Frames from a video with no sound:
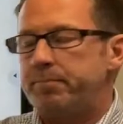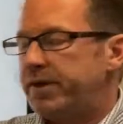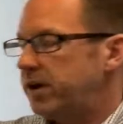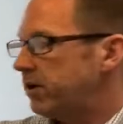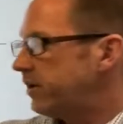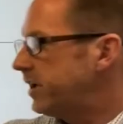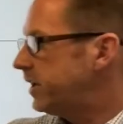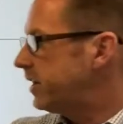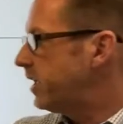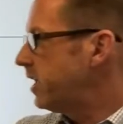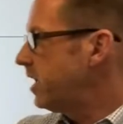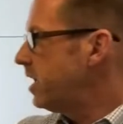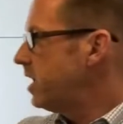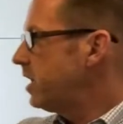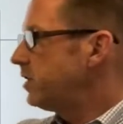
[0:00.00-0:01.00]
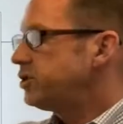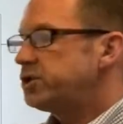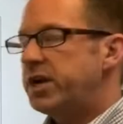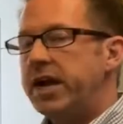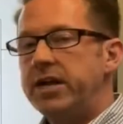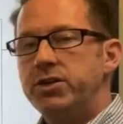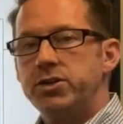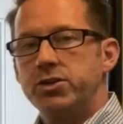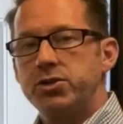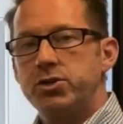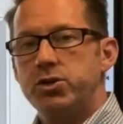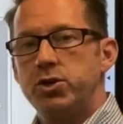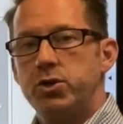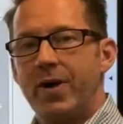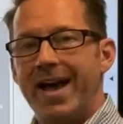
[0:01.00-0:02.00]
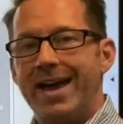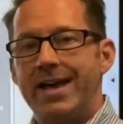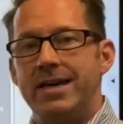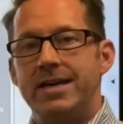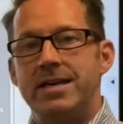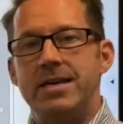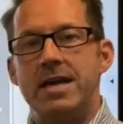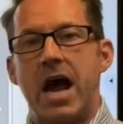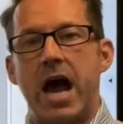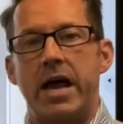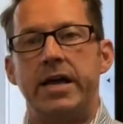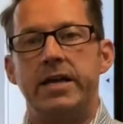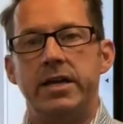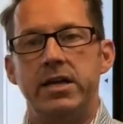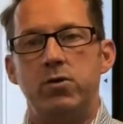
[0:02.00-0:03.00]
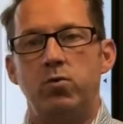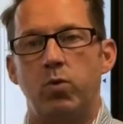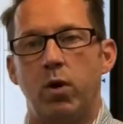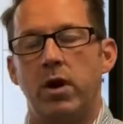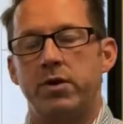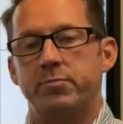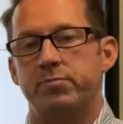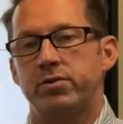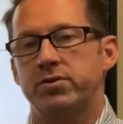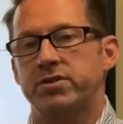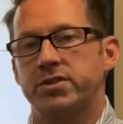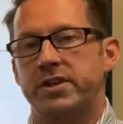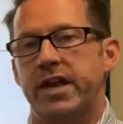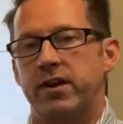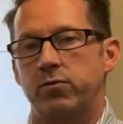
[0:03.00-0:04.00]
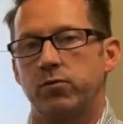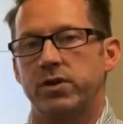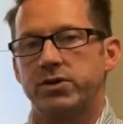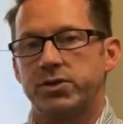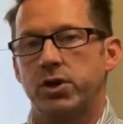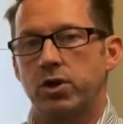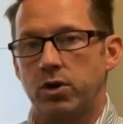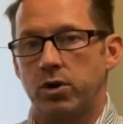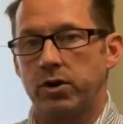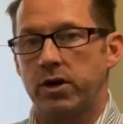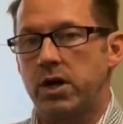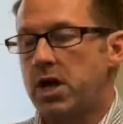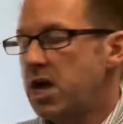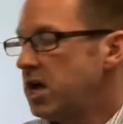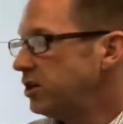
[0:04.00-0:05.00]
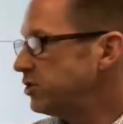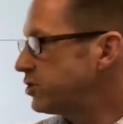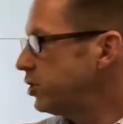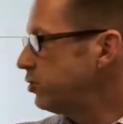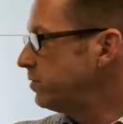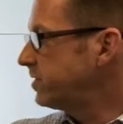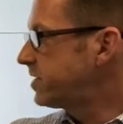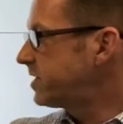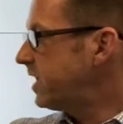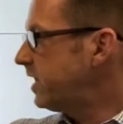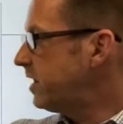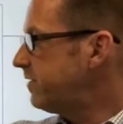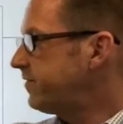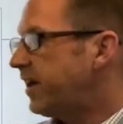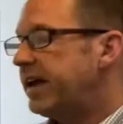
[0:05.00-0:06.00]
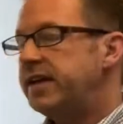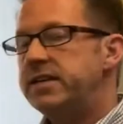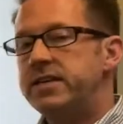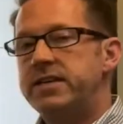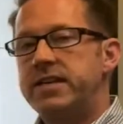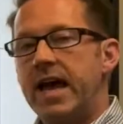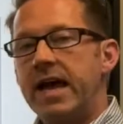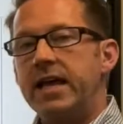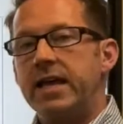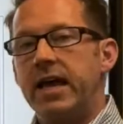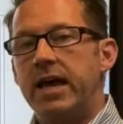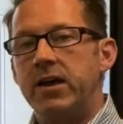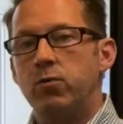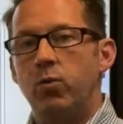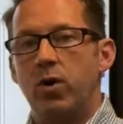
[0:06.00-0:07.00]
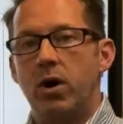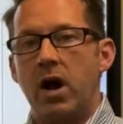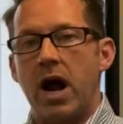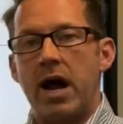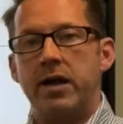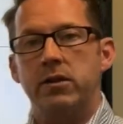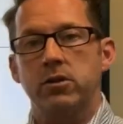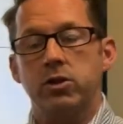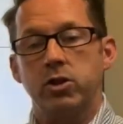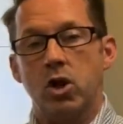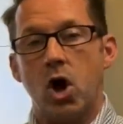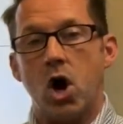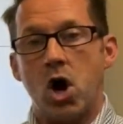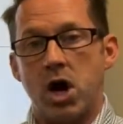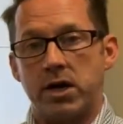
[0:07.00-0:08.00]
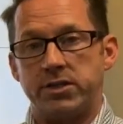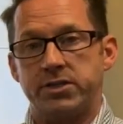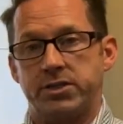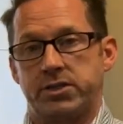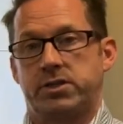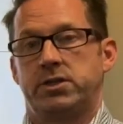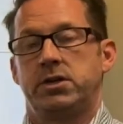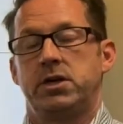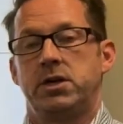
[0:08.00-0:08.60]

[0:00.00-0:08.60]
period changes to a 91% return. So instead of a decade where I lost